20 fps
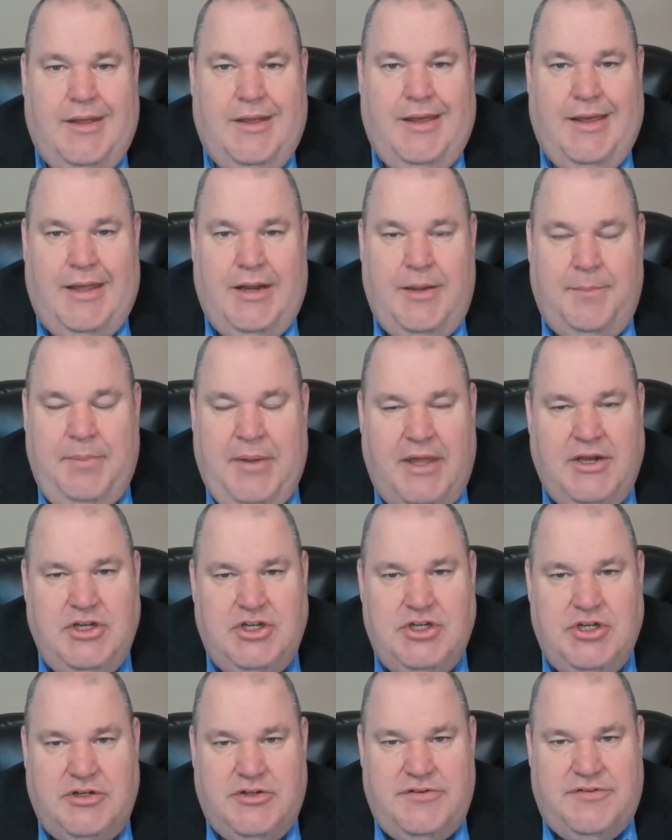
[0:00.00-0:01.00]
And a
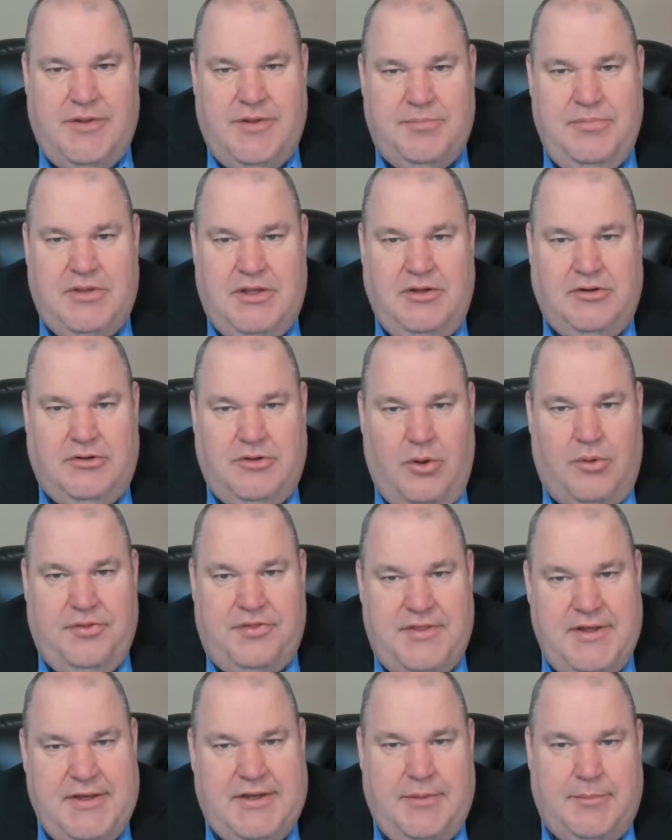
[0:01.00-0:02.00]
pension is something you don't
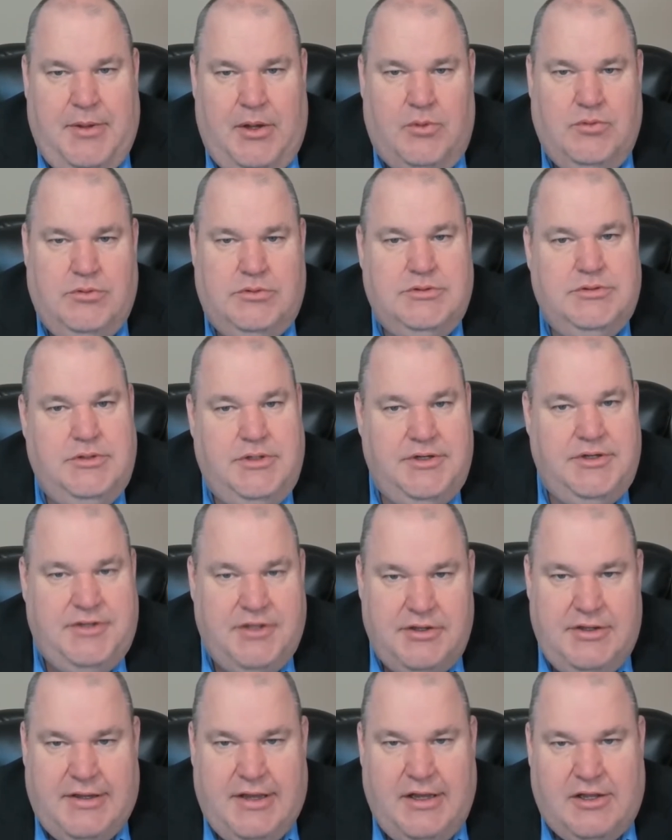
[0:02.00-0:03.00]
think about until
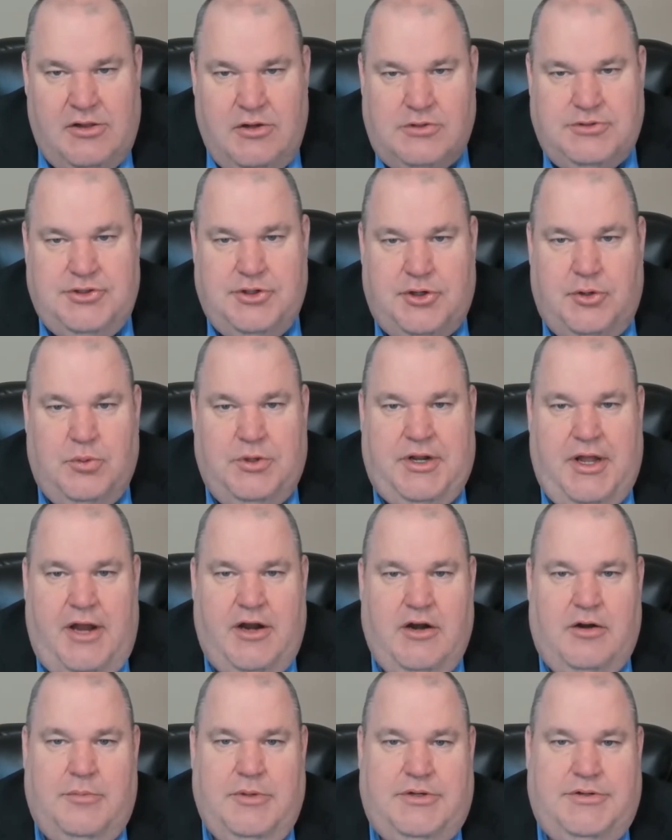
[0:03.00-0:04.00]
you get closer to
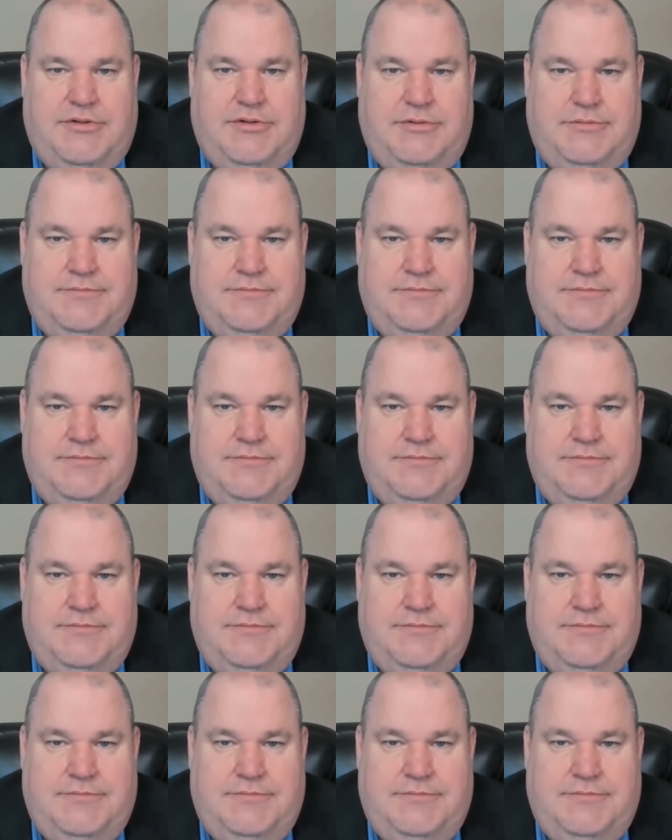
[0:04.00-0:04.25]
retirement.